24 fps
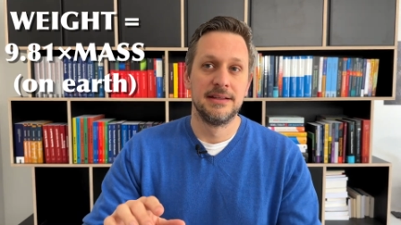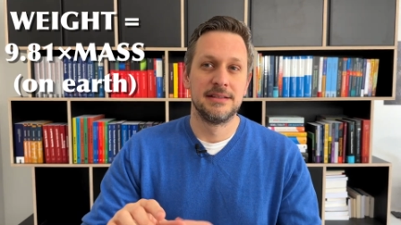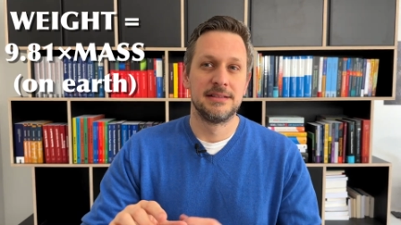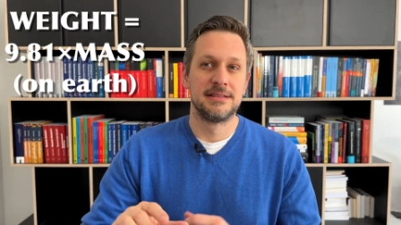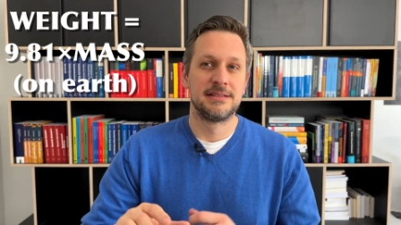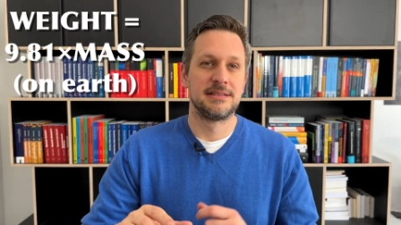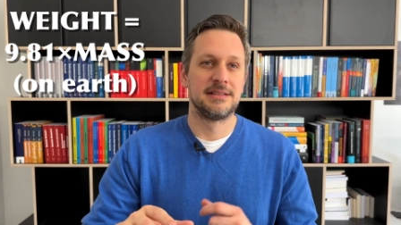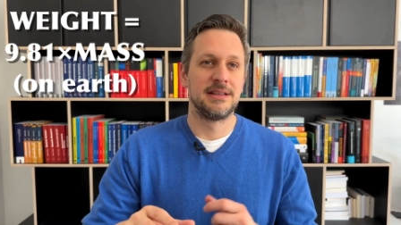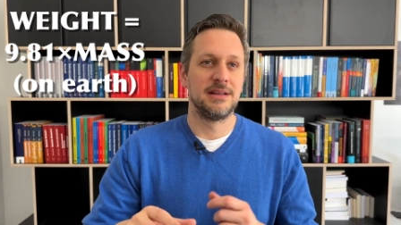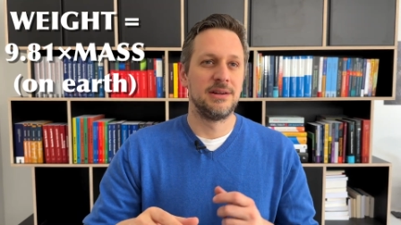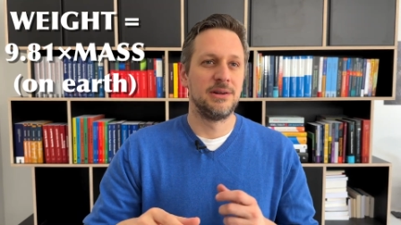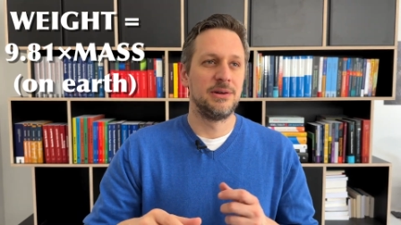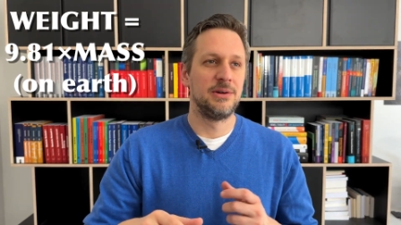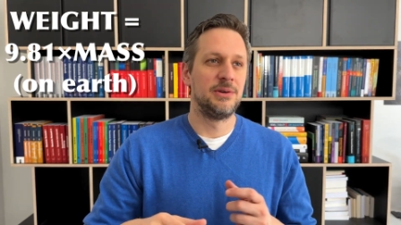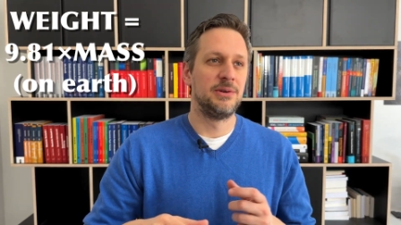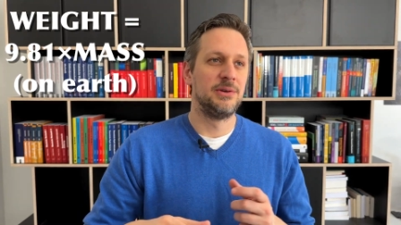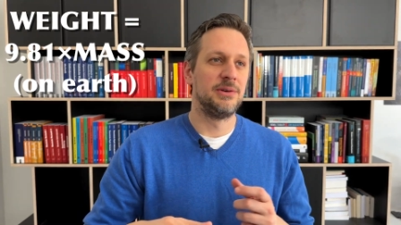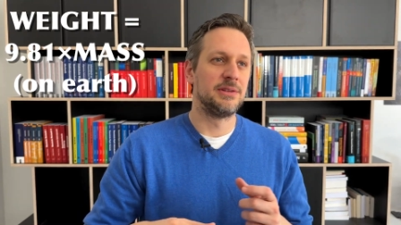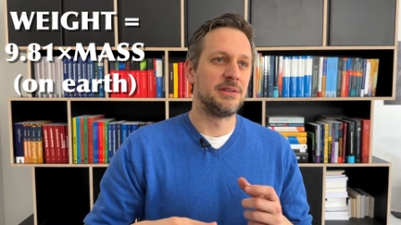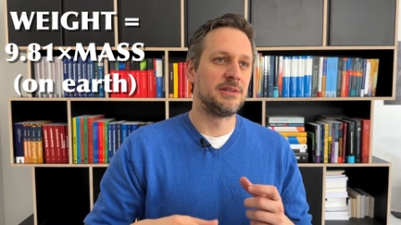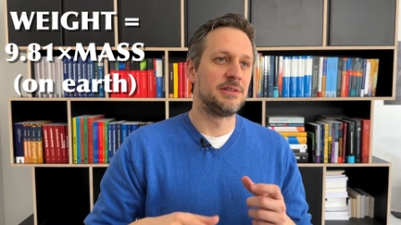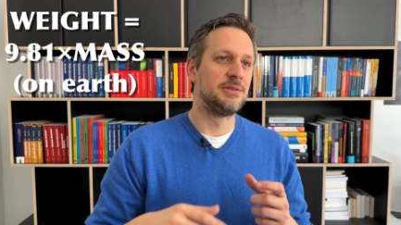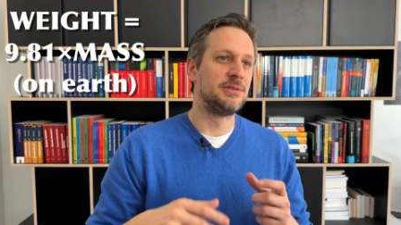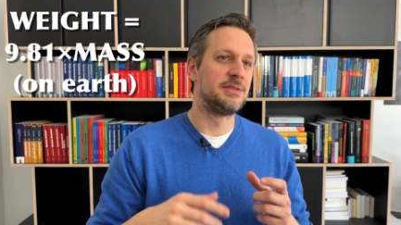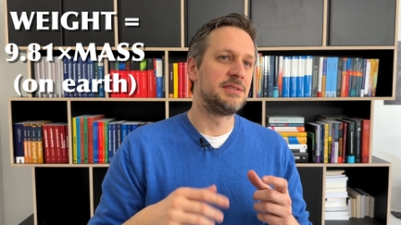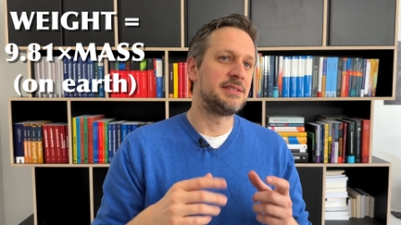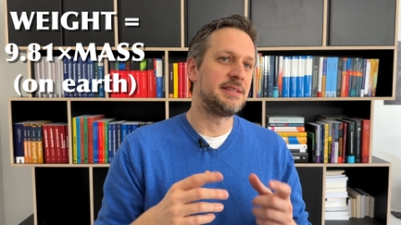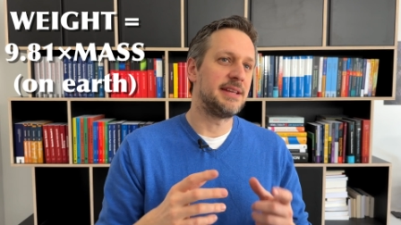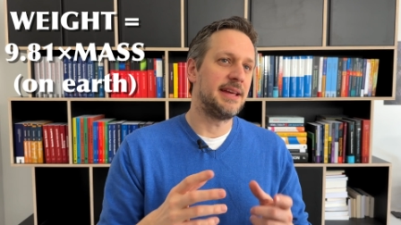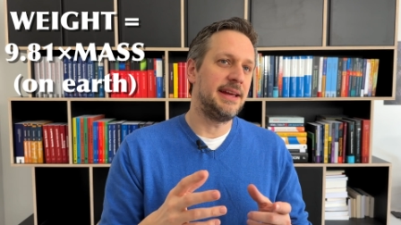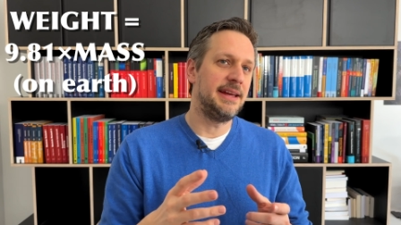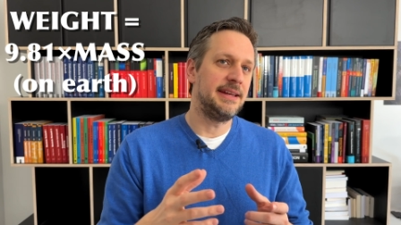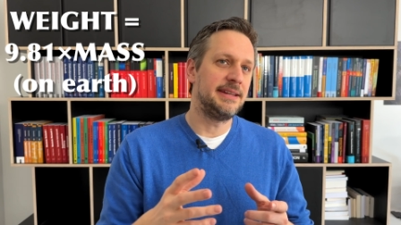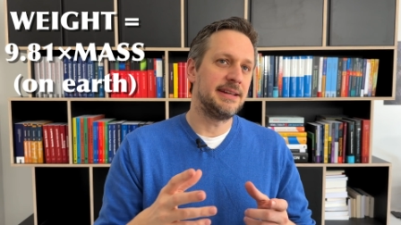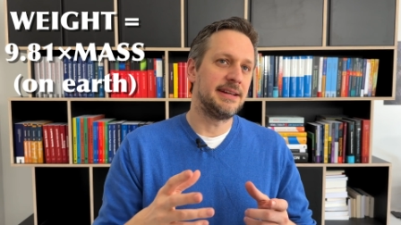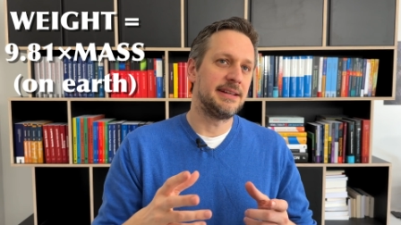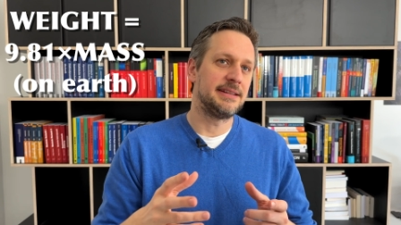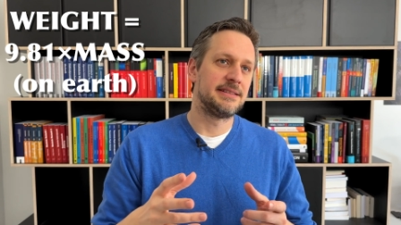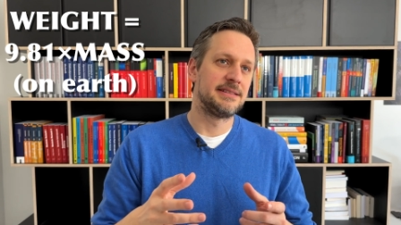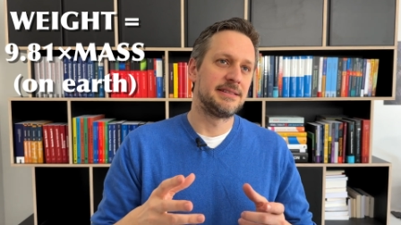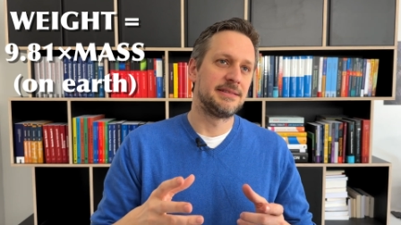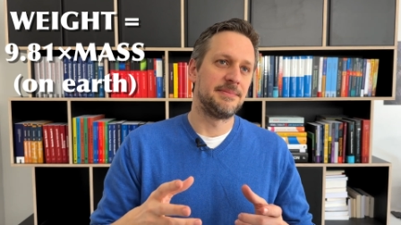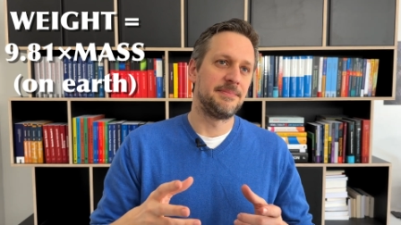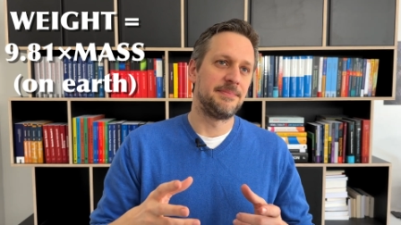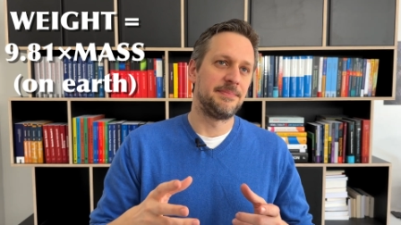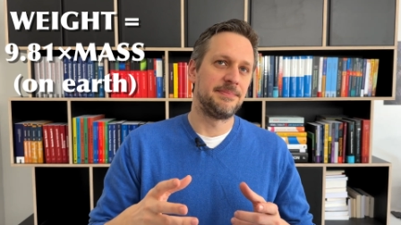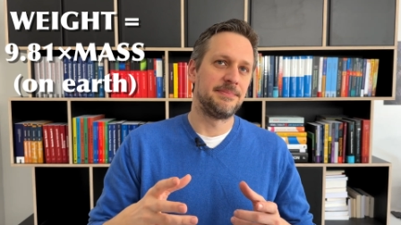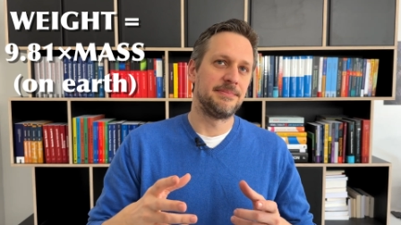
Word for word: So to say that